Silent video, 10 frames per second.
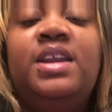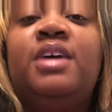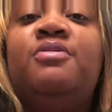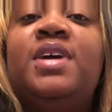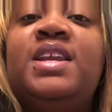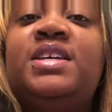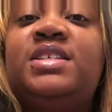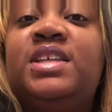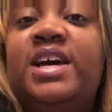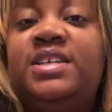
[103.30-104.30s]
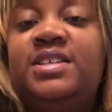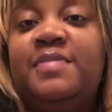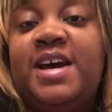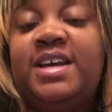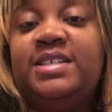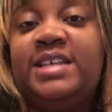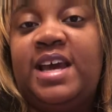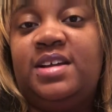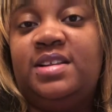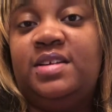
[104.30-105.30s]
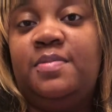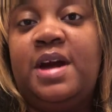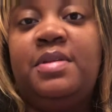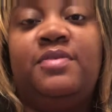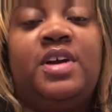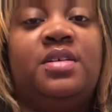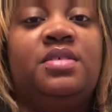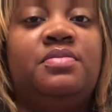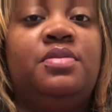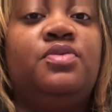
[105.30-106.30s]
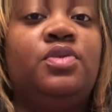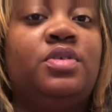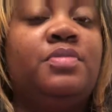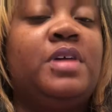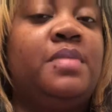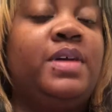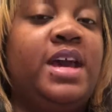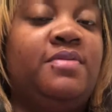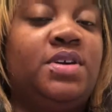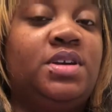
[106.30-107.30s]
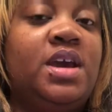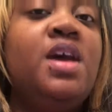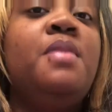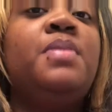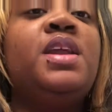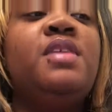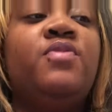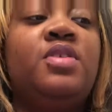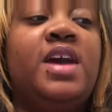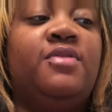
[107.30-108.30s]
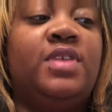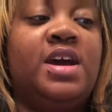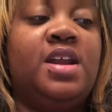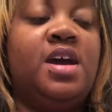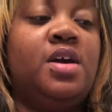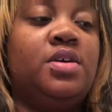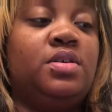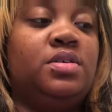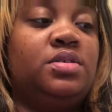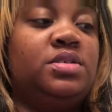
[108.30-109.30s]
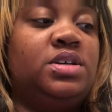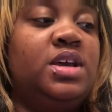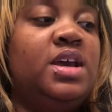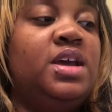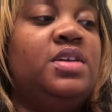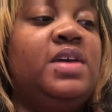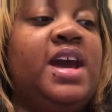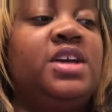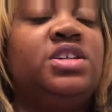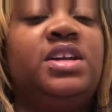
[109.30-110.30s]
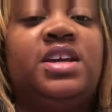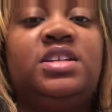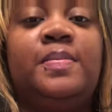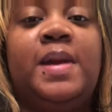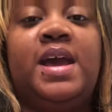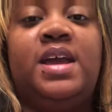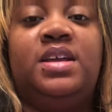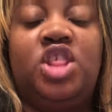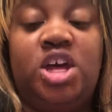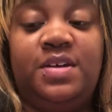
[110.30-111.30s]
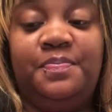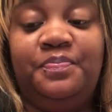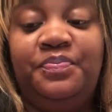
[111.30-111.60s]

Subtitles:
Now, what is Slicethepie exactly? You probably have heard of it before, probably haven't. But if you have not heard, you actually get to pay the...